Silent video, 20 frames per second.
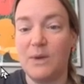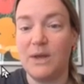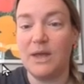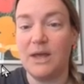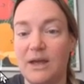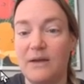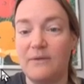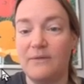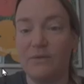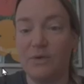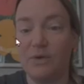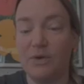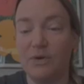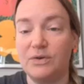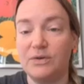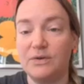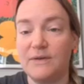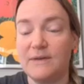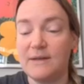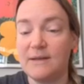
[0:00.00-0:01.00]
that we have
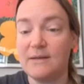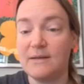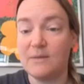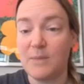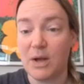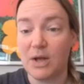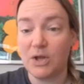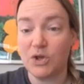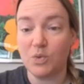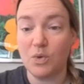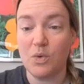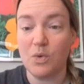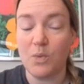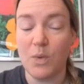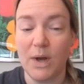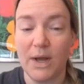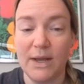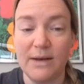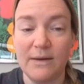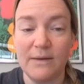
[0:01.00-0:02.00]
learned since
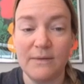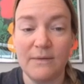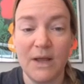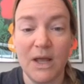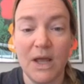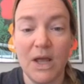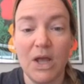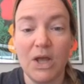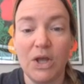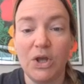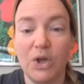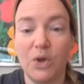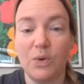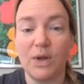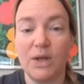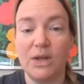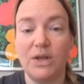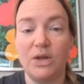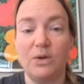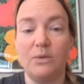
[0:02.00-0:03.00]
Module 1.
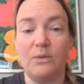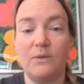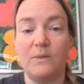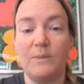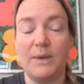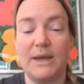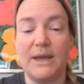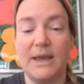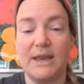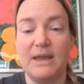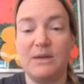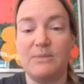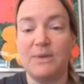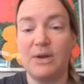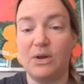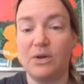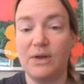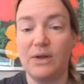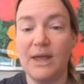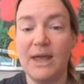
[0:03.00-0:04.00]
You can use
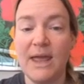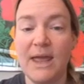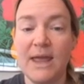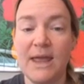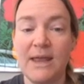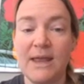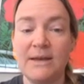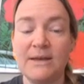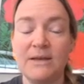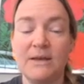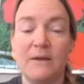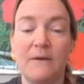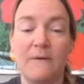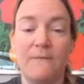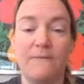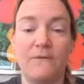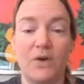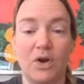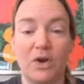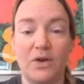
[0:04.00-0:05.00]
beginning, middle, end,
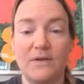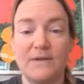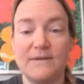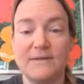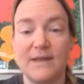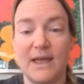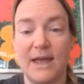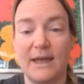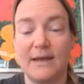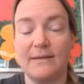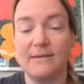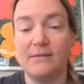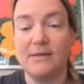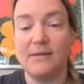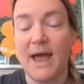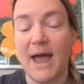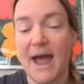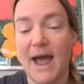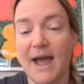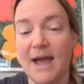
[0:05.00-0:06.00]
first,
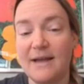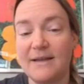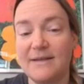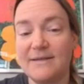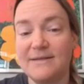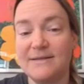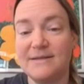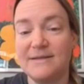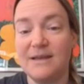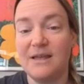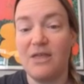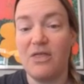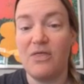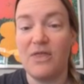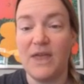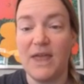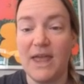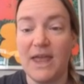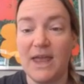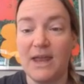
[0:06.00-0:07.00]
next, last,
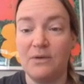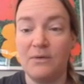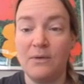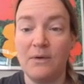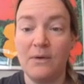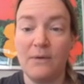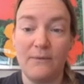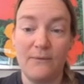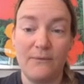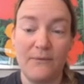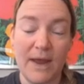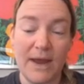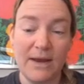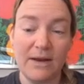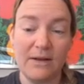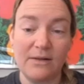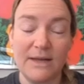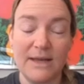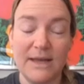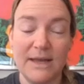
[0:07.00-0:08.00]
then,
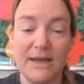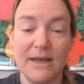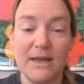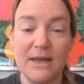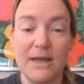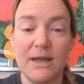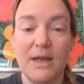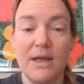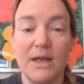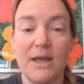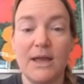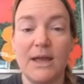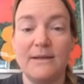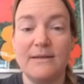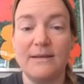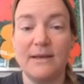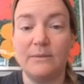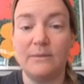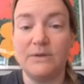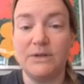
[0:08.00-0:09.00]
finally.
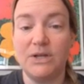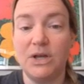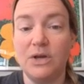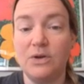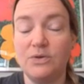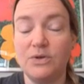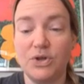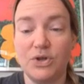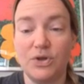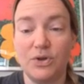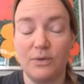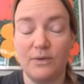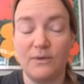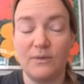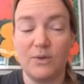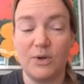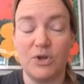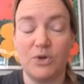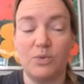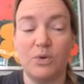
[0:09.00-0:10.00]
It's up to you to
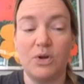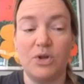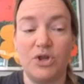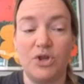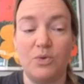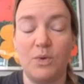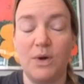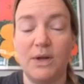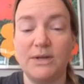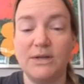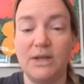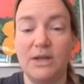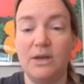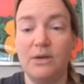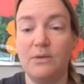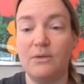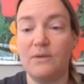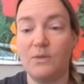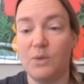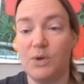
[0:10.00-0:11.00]
choose which words you want to
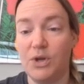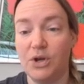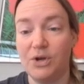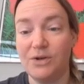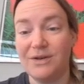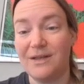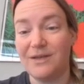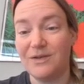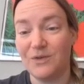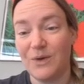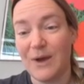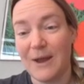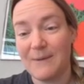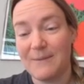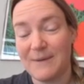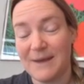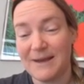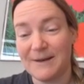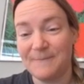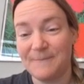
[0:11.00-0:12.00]
use when you're
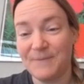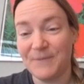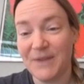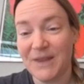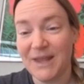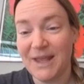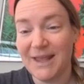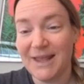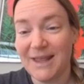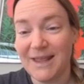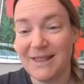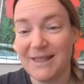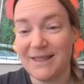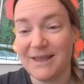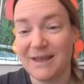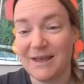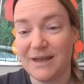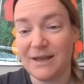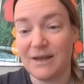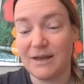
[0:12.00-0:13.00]
describing
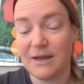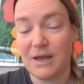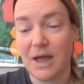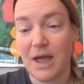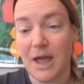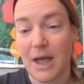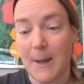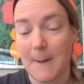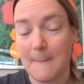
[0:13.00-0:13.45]
the